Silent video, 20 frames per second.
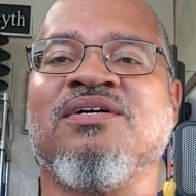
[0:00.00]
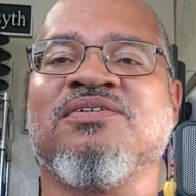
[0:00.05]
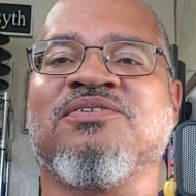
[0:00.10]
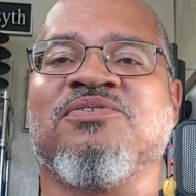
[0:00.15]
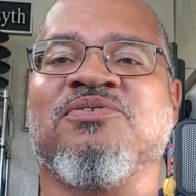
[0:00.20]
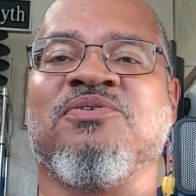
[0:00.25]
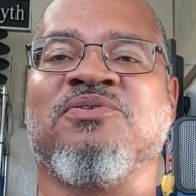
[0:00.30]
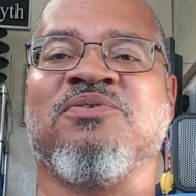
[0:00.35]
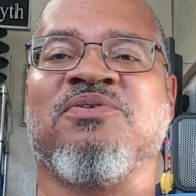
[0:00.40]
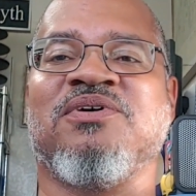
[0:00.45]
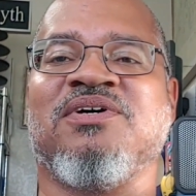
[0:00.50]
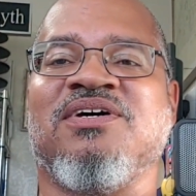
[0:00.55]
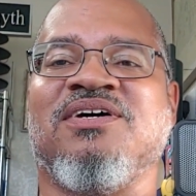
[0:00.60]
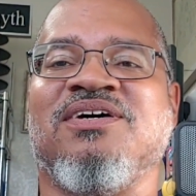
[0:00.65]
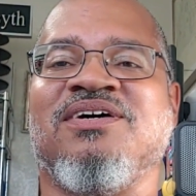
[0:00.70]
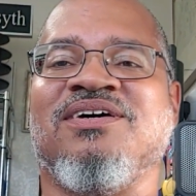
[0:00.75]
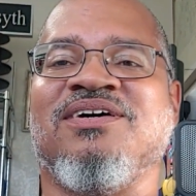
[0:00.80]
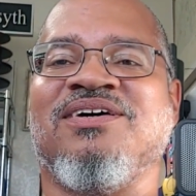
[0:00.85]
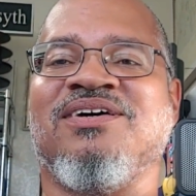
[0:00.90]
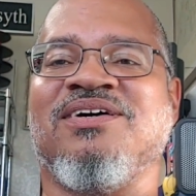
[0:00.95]
So
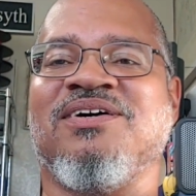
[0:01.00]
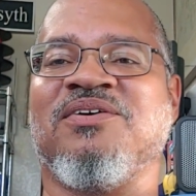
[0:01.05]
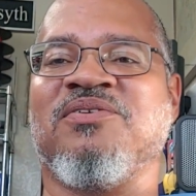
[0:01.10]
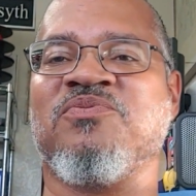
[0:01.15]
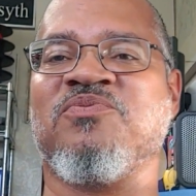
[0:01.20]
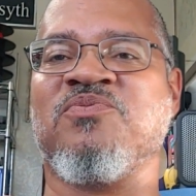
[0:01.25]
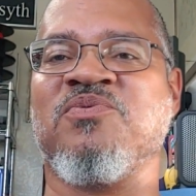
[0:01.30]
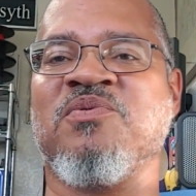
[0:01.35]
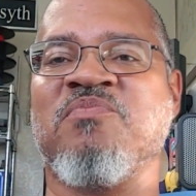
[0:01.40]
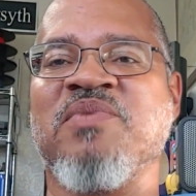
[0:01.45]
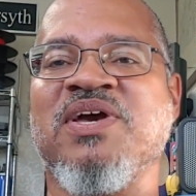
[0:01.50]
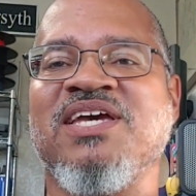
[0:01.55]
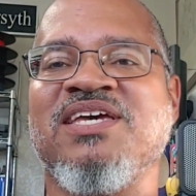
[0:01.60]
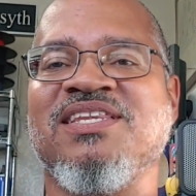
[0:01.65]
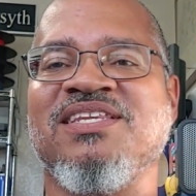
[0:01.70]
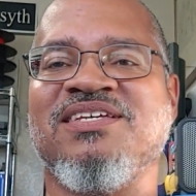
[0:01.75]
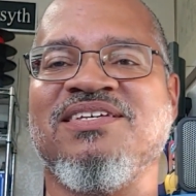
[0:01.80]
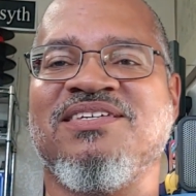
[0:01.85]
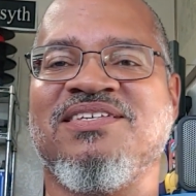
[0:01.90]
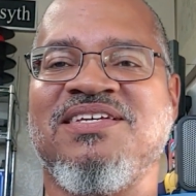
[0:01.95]
we're
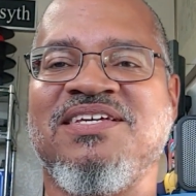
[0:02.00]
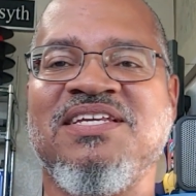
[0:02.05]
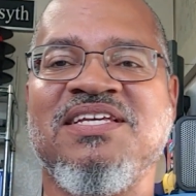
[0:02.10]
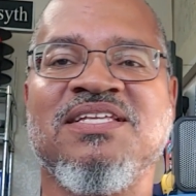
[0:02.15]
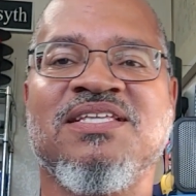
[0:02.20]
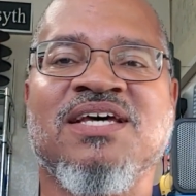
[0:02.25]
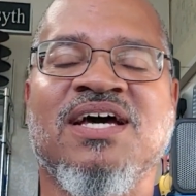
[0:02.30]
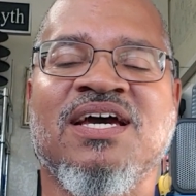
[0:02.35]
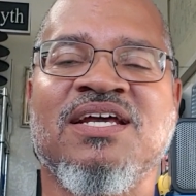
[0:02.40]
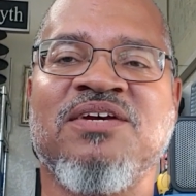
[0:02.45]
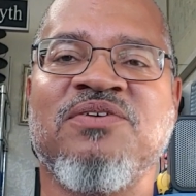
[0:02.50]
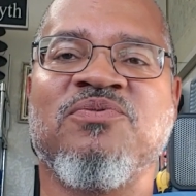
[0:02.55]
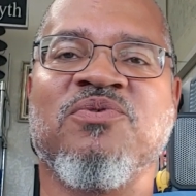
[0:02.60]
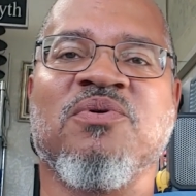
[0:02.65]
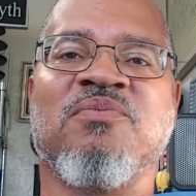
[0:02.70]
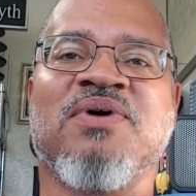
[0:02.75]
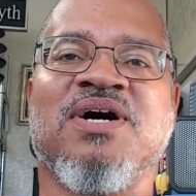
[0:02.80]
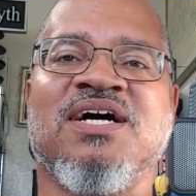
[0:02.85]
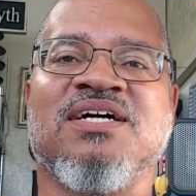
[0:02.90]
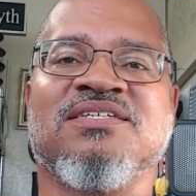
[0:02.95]
making these teeny tiny
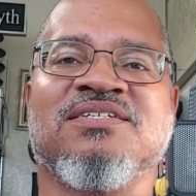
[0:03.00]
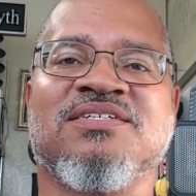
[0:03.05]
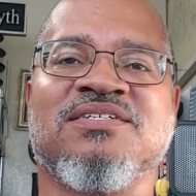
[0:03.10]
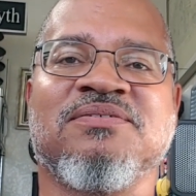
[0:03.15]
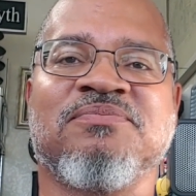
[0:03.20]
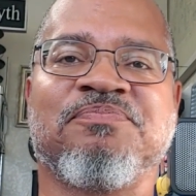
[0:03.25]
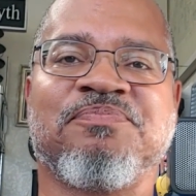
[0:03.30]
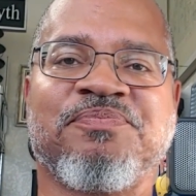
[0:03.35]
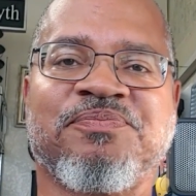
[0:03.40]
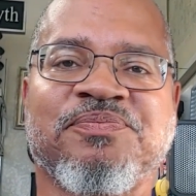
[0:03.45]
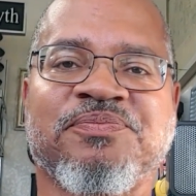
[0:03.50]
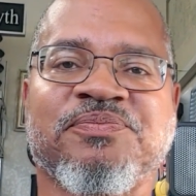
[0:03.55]
robots.